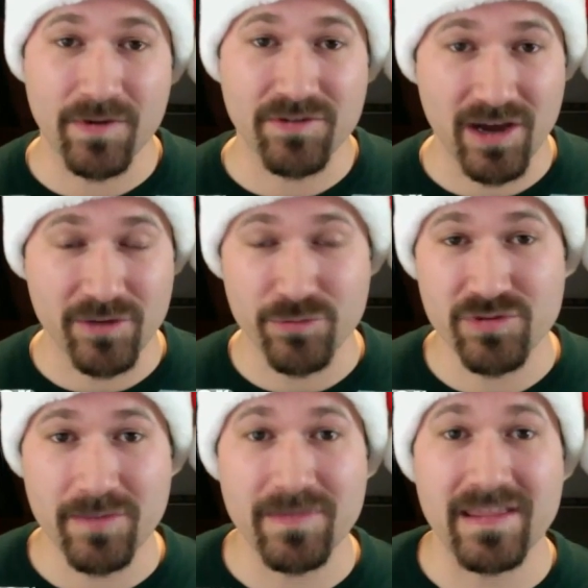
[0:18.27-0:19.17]
We're going to talk through
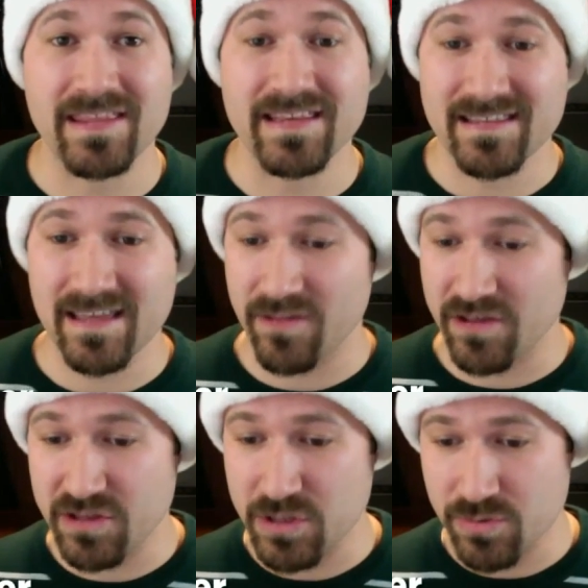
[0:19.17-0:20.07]
some of these
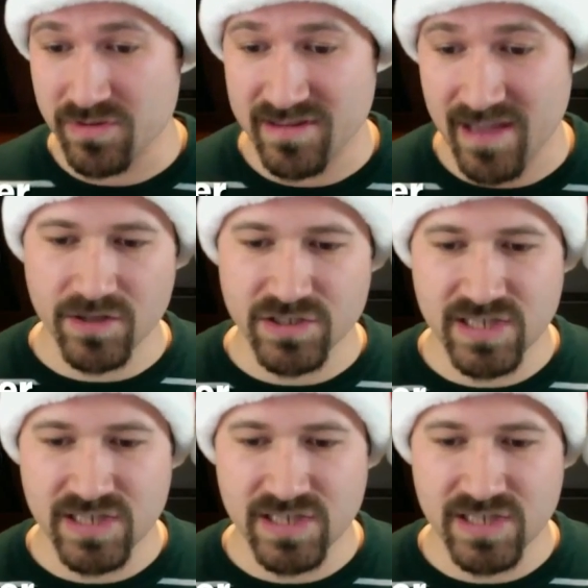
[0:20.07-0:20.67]
this new stuff.